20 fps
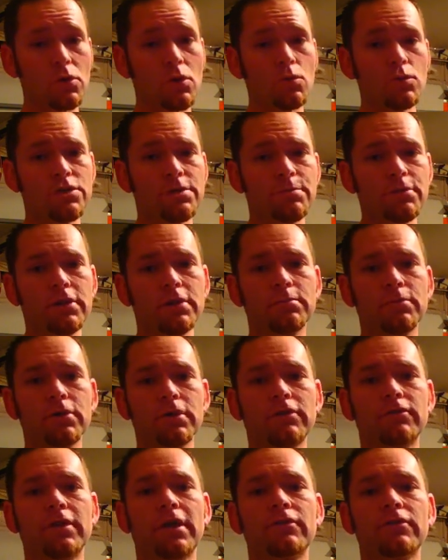which is a pretty good
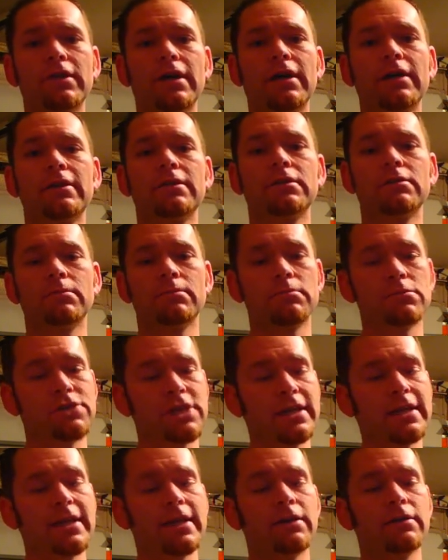book. If you haven't got it,
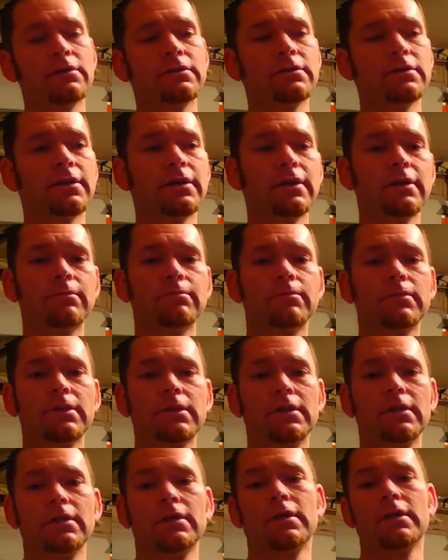check it out. Um,
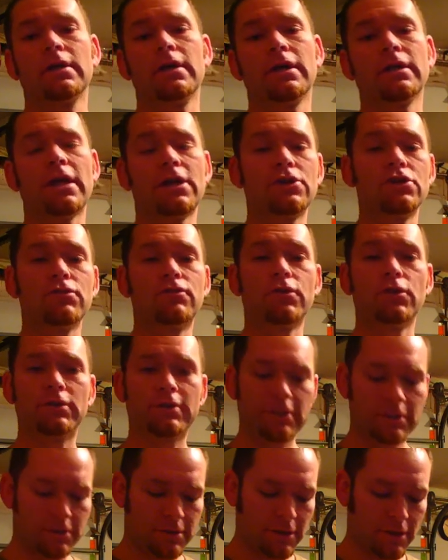a lot of you
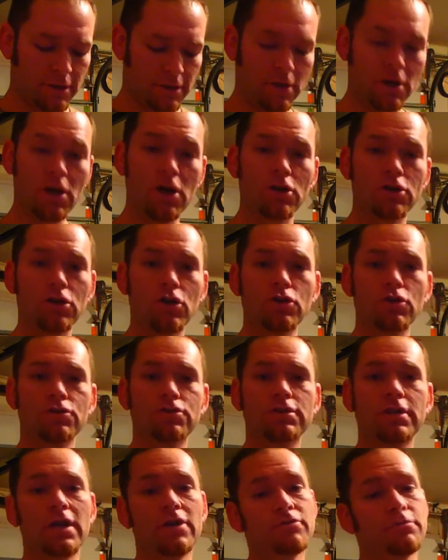folks that uh, know your
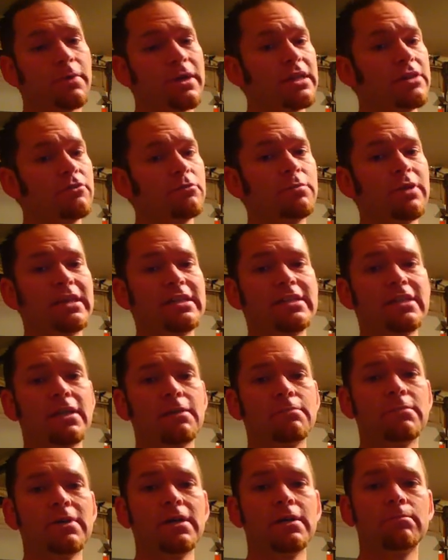stuff might even pick
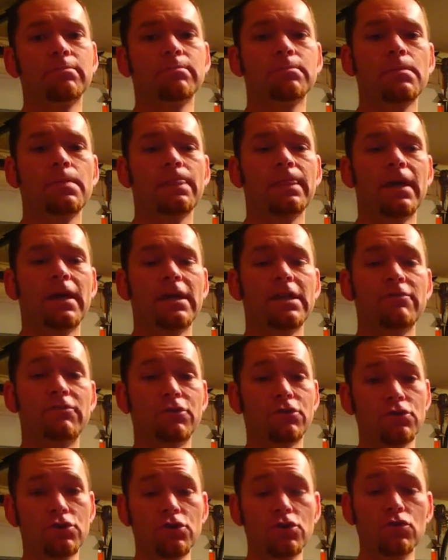something up. if
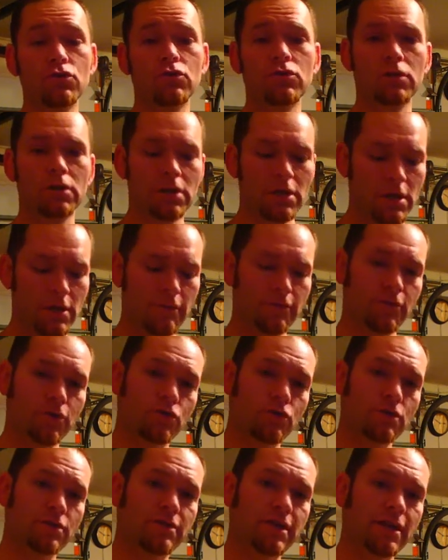you're new, if you're
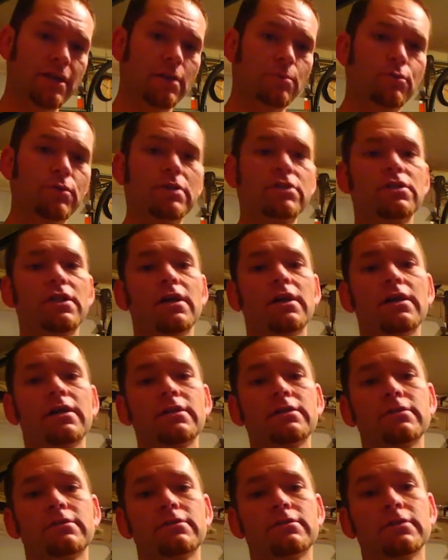new to setting up ridge
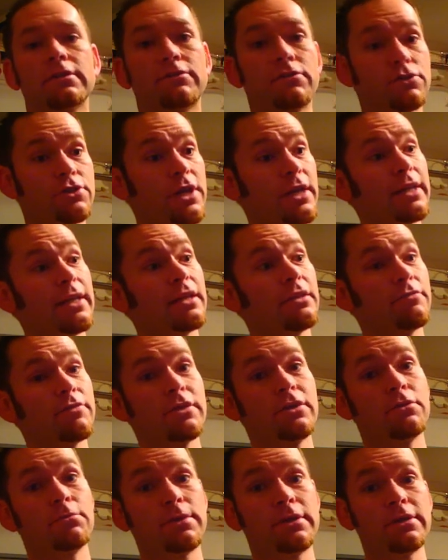lines, if you're checking out the
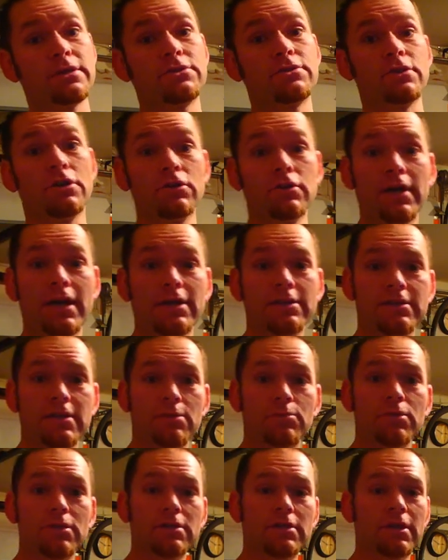video because you don't know how to set
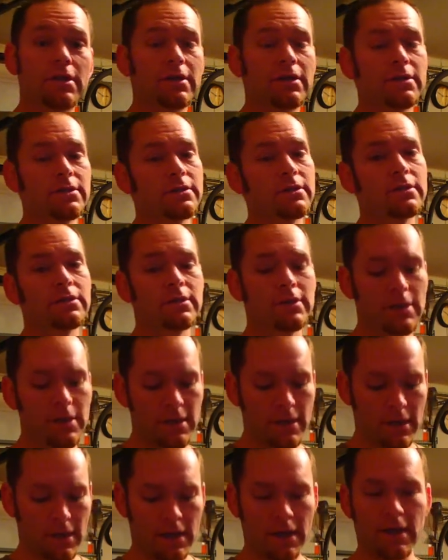a ridge line, then
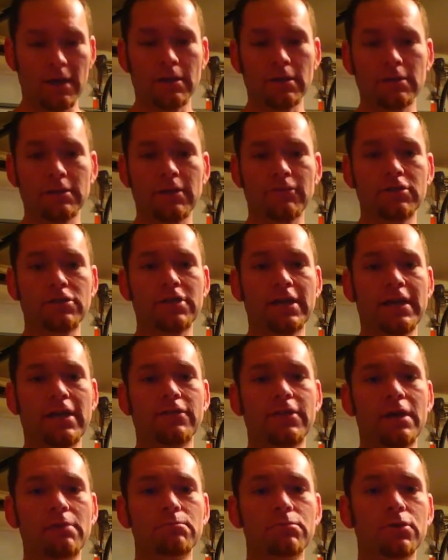uh, definitely check
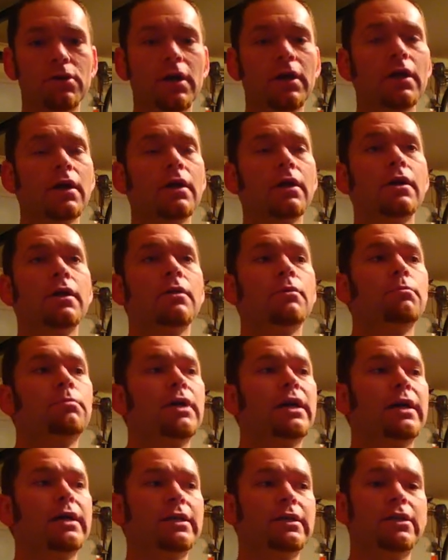out that book.
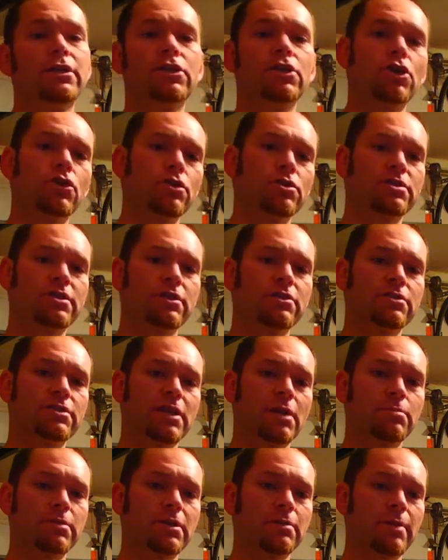But, you know, there's a little
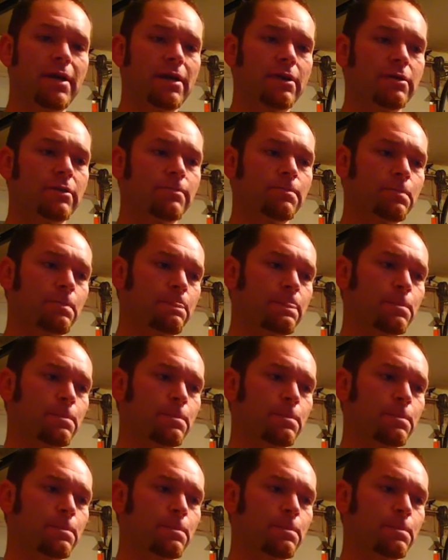something about